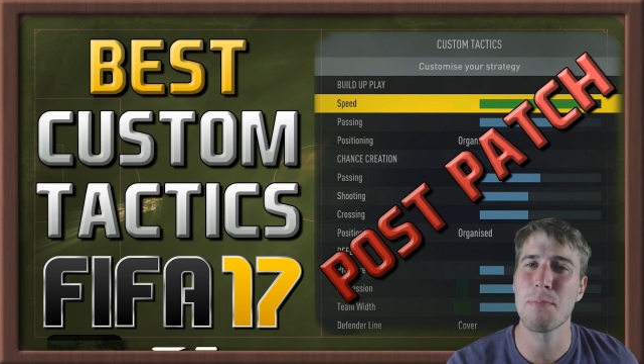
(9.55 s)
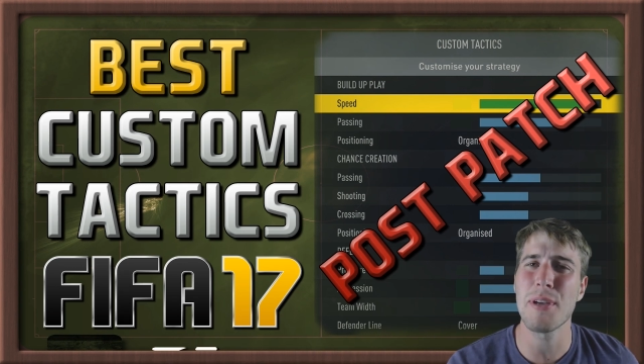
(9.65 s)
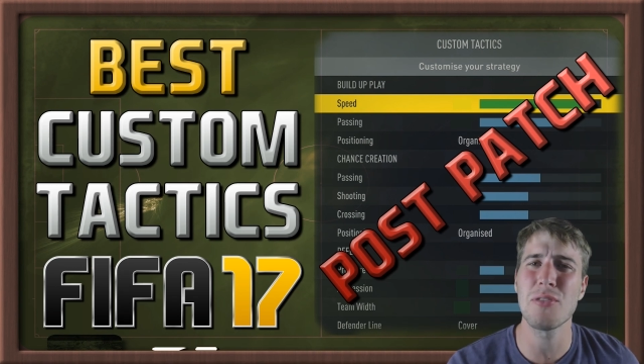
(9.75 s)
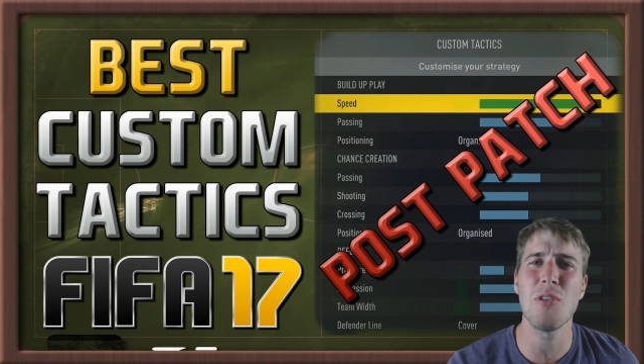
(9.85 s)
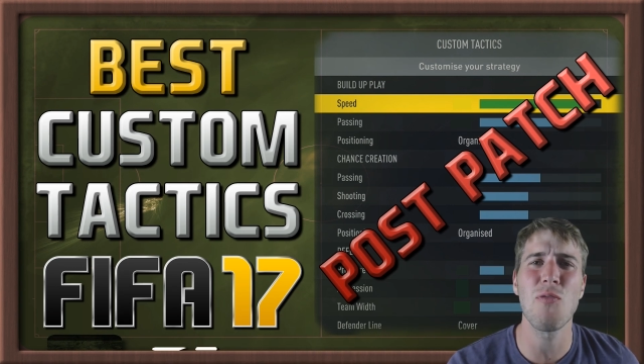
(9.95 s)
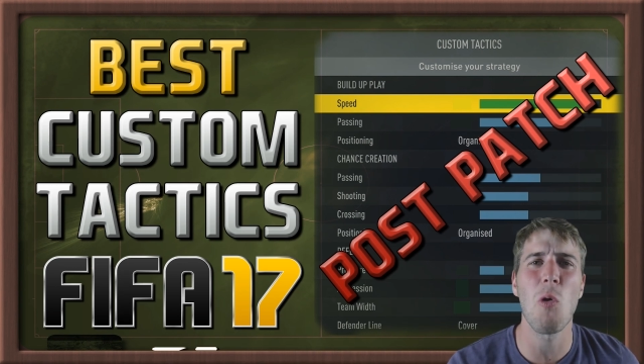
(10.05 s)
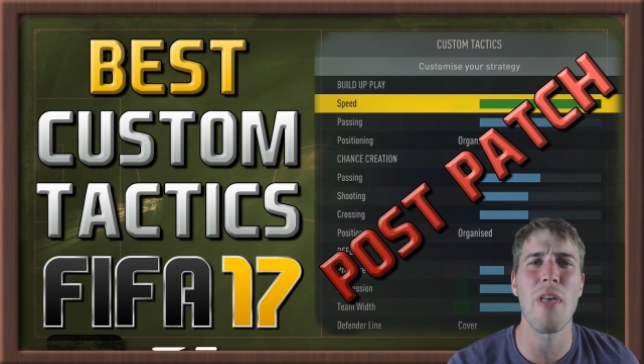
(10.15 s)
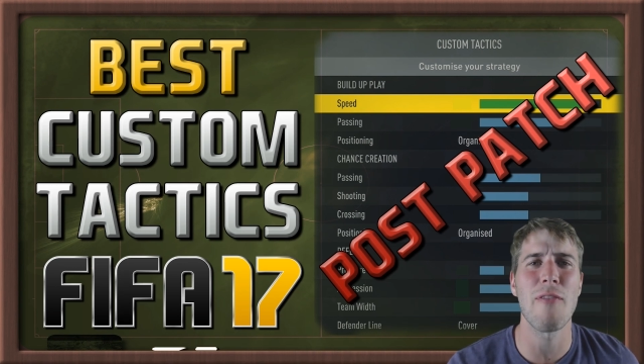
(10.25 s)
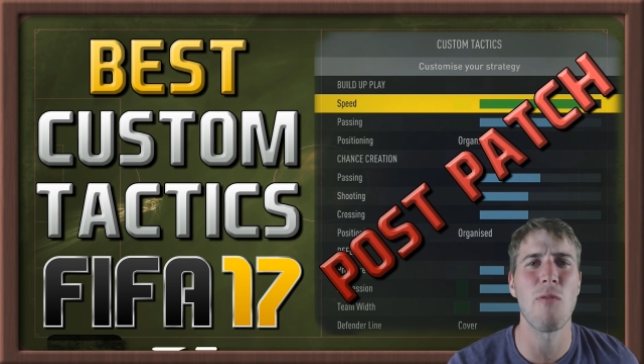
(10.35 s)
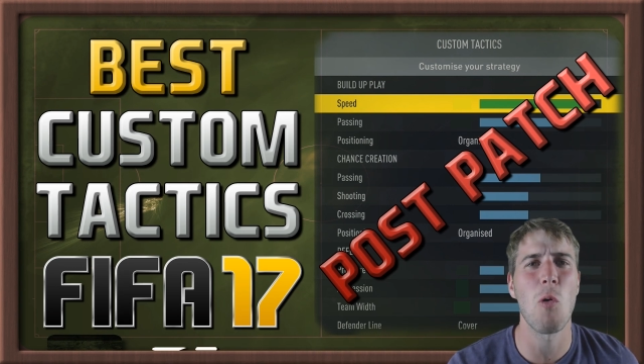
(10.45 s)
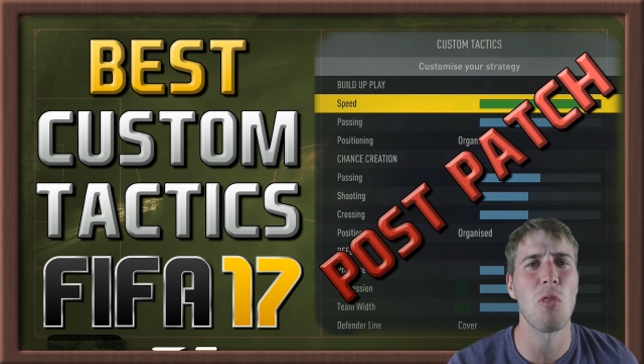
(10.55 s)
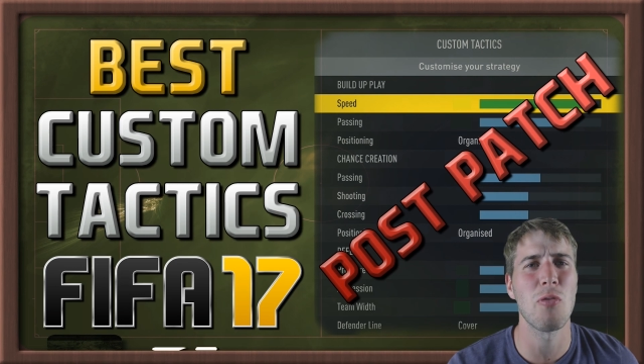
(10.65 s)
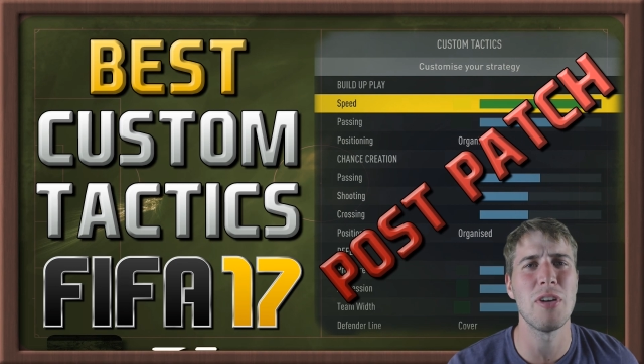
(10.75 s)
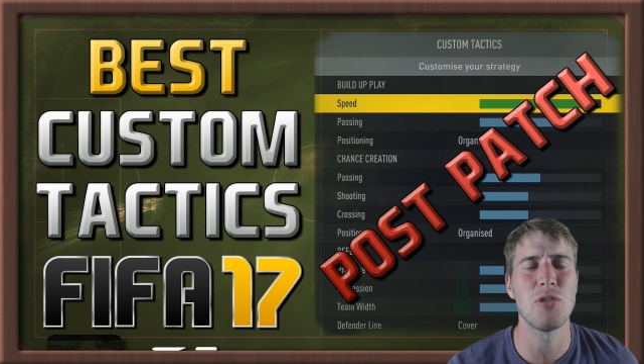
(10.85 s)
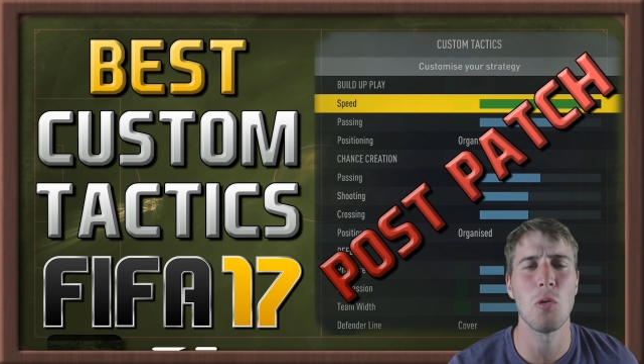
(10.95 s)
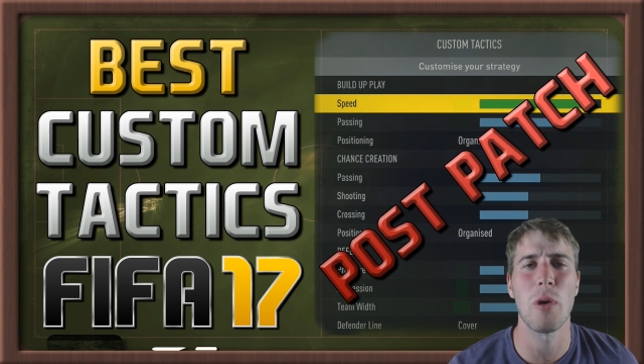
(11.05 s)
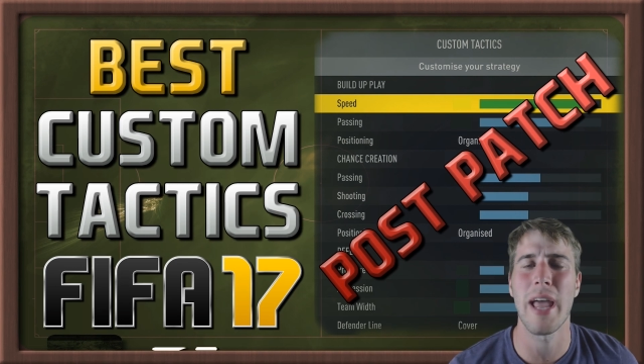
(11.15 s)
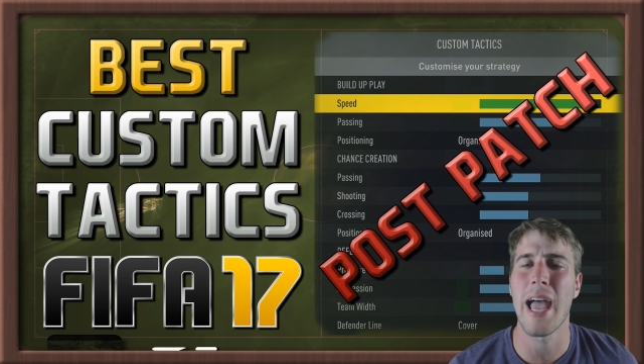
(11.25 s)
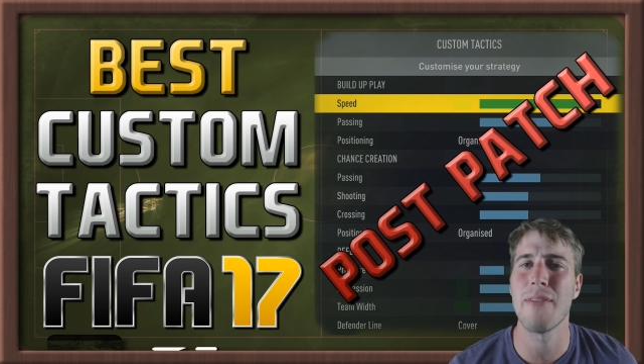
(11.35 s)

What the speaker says: especially for that 4-3-2-1.